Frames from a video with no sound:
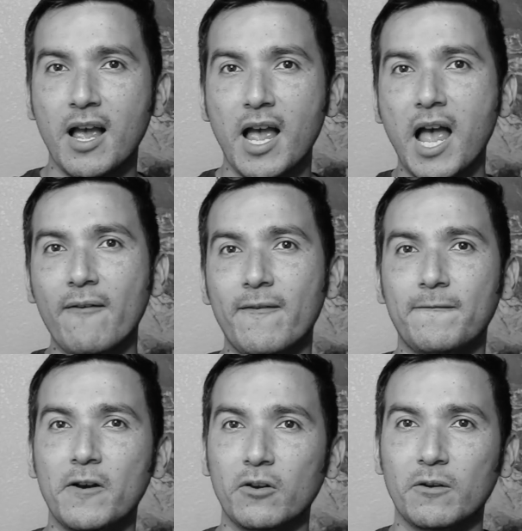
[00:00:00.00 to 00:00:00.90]
have a
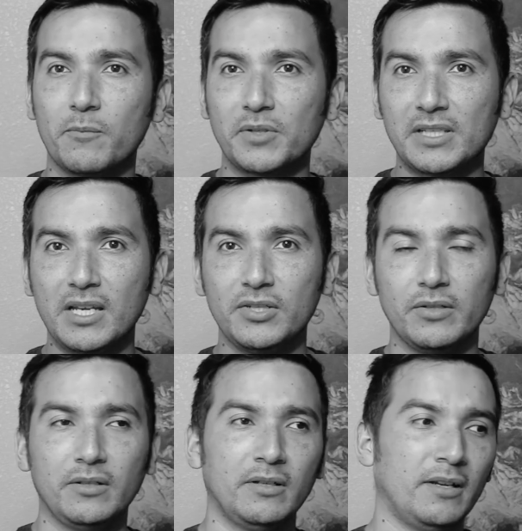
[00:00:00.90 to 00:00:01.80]
phone
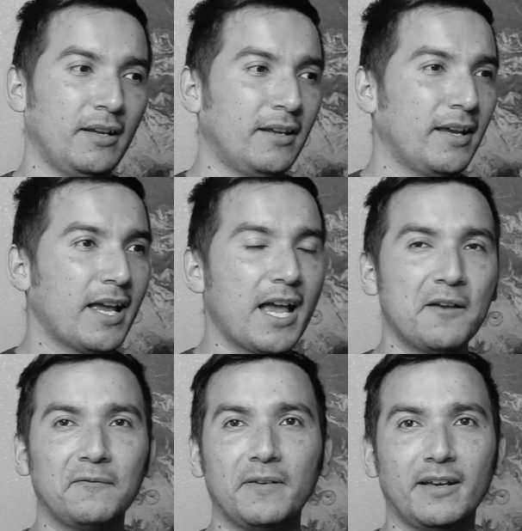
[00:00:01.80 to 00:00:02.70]
conversation,
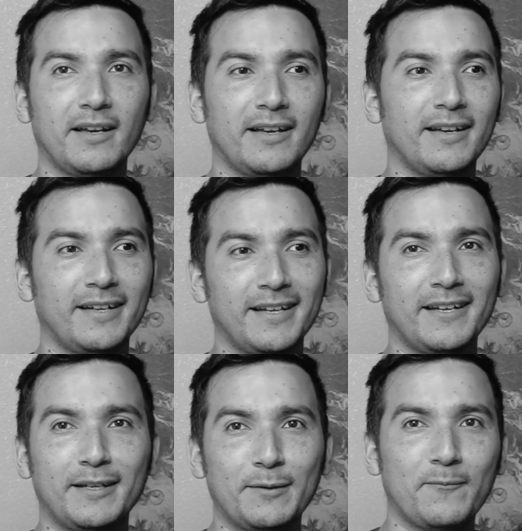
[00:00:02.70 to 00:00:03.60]
have
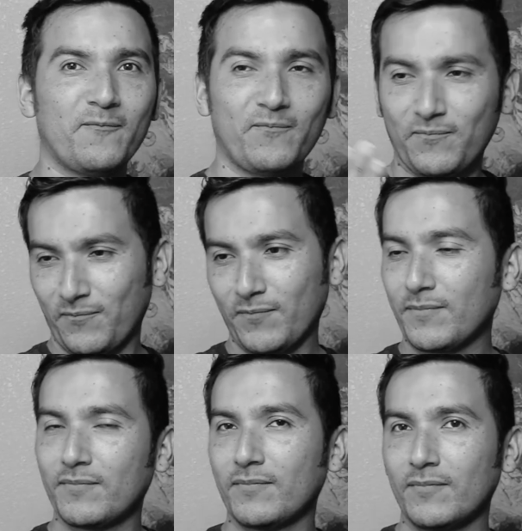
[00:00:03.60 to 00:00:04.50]
a
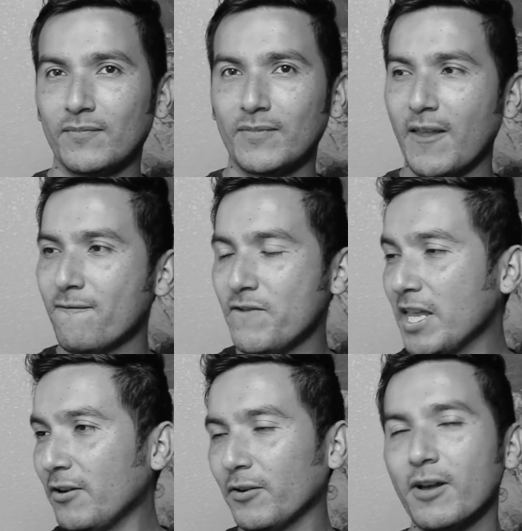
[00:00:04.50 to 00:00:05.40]

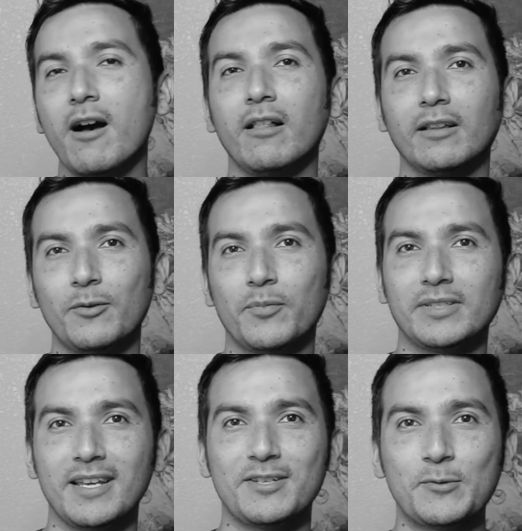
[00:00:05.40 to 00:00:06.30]
video call
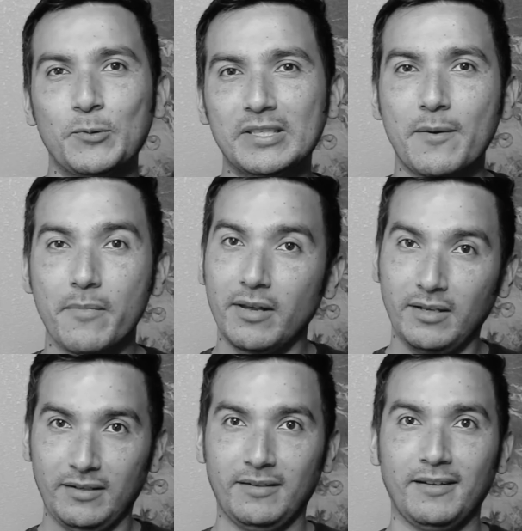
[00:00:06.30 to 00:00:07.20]
conversation with somebody,
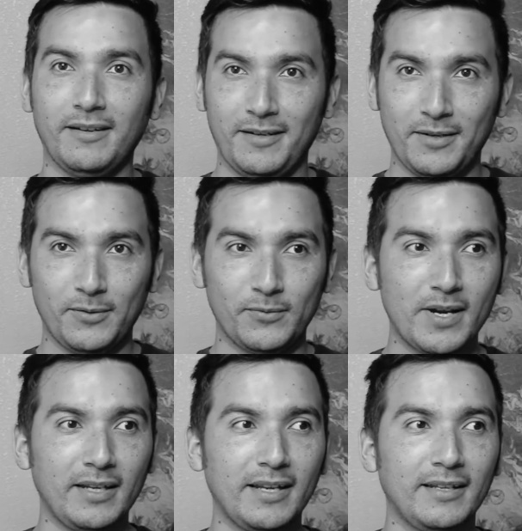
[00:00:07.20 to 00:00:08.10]

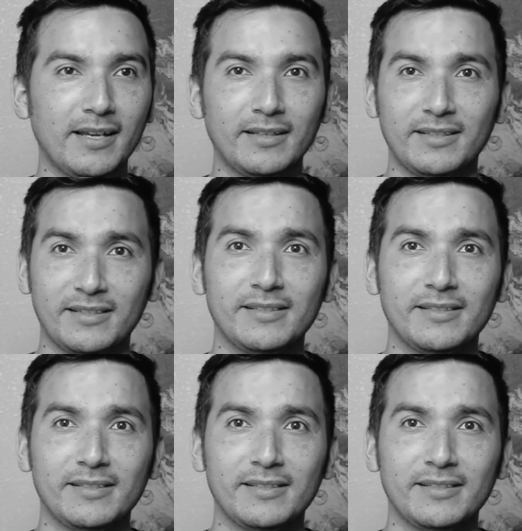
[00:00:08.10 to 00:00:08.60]
right? And that